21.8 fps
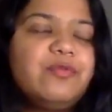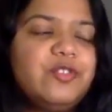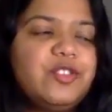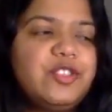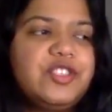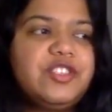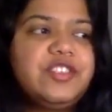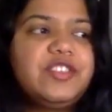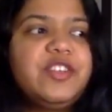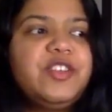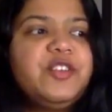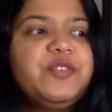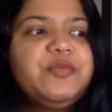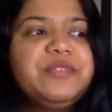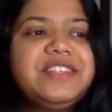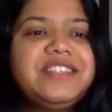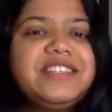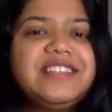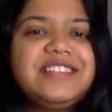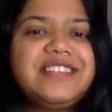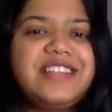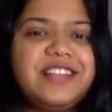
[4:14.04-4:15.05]
just a
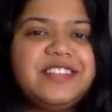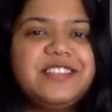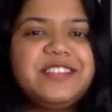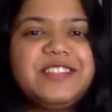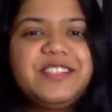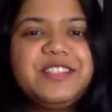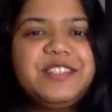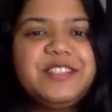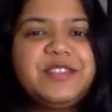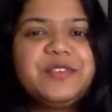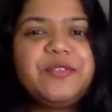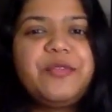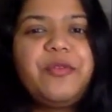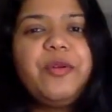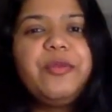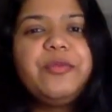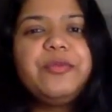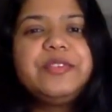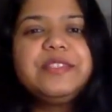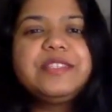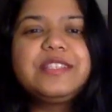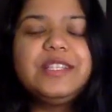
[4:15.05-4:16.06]
human tendency to
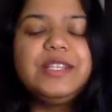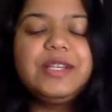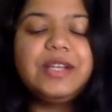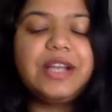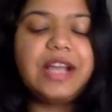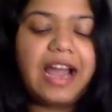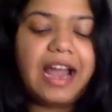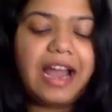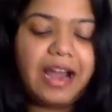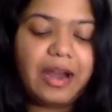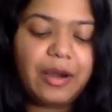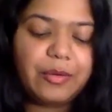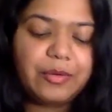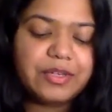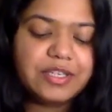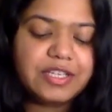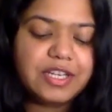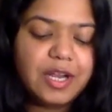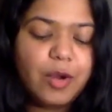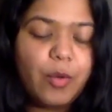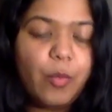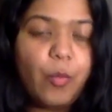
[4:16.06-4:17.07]
always look out
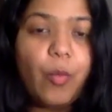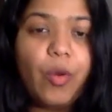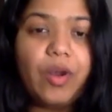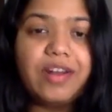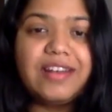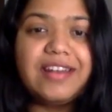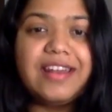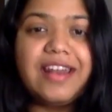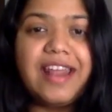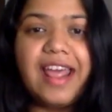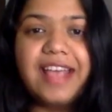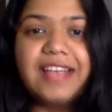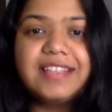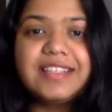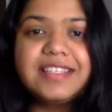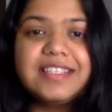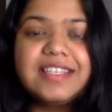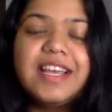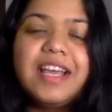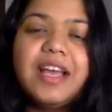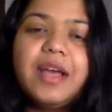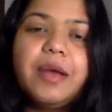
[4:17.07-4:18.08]
what
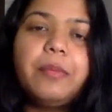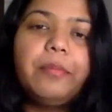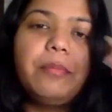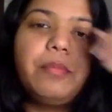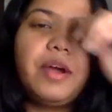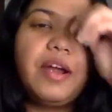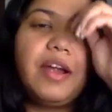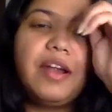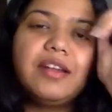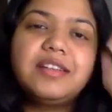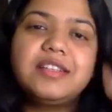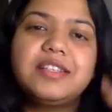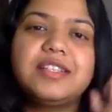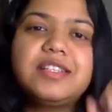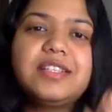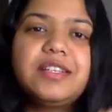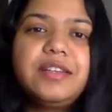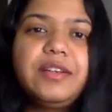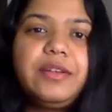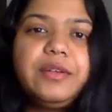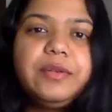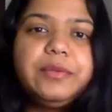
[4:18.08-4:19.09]
next. But
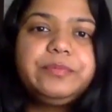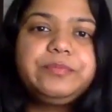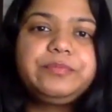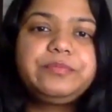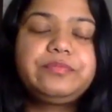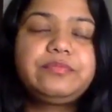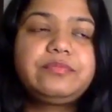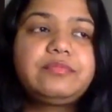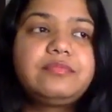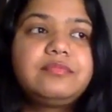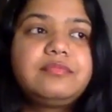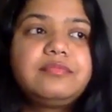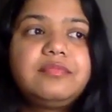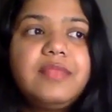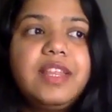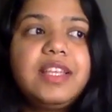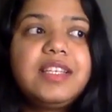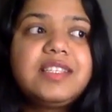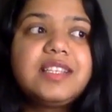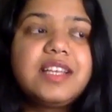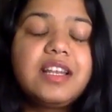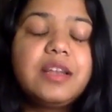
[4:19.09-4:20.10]

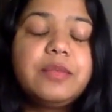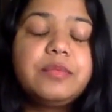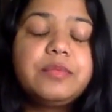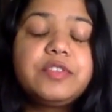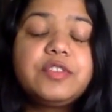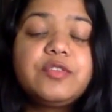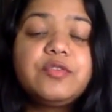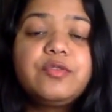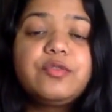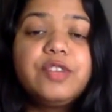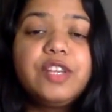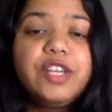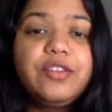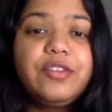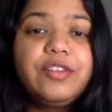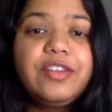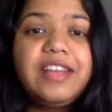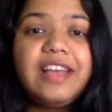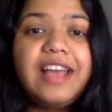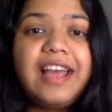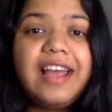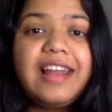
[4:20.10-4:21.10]
this eclipse is really,
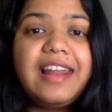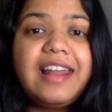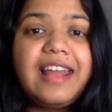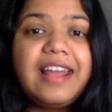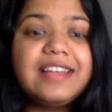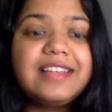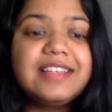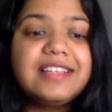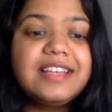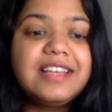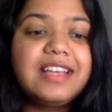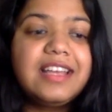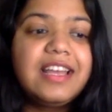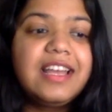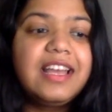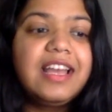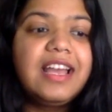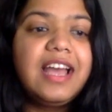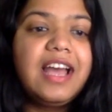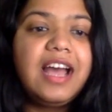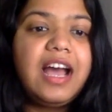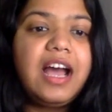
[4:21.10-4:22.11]
really highlighting.
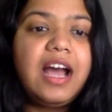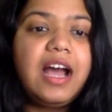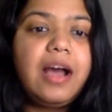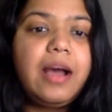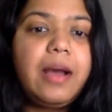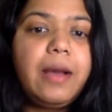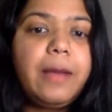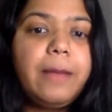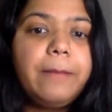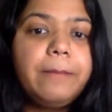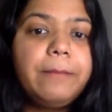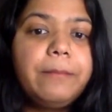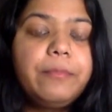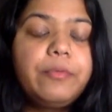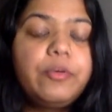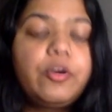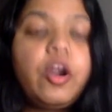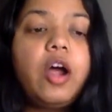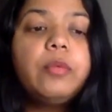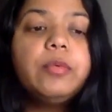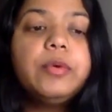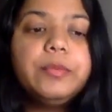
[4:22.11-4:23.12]

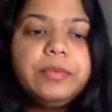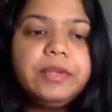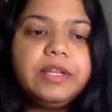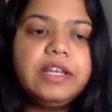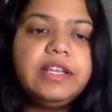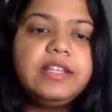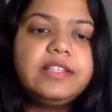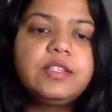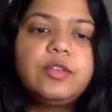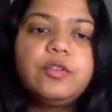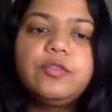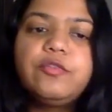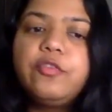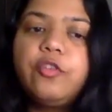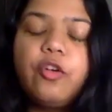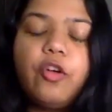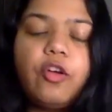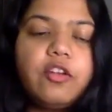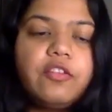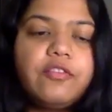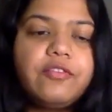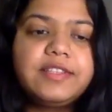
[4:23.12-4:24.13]
Probably, so for
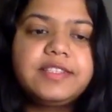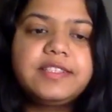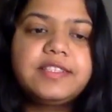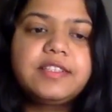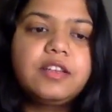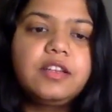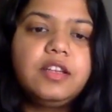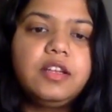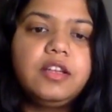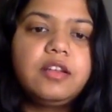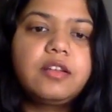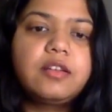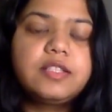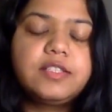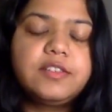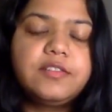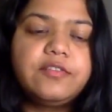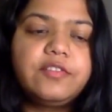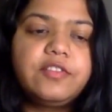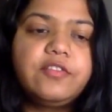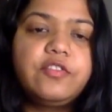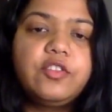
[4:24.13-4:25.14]
all of us, it's going to look
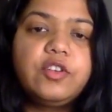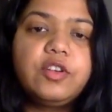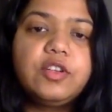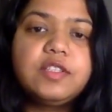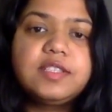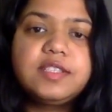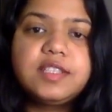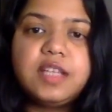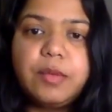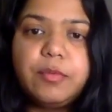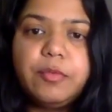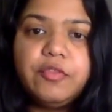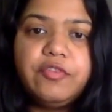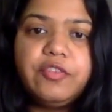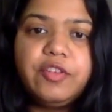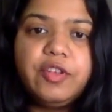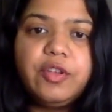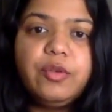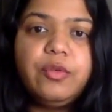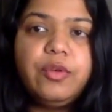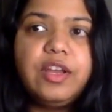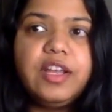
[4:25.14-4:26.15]
different. For some of
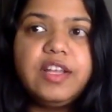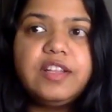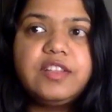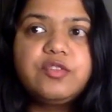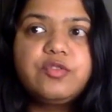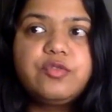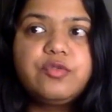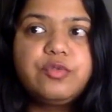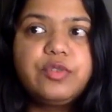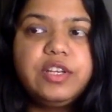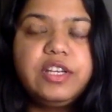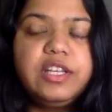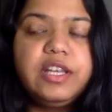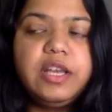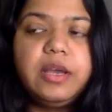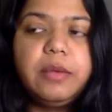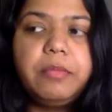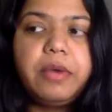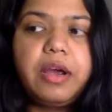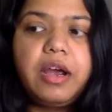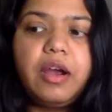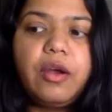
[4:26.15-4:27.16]
you, it's really
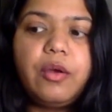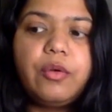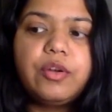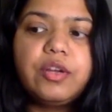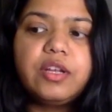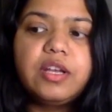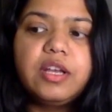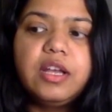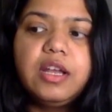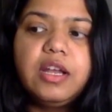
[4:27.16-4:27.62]
about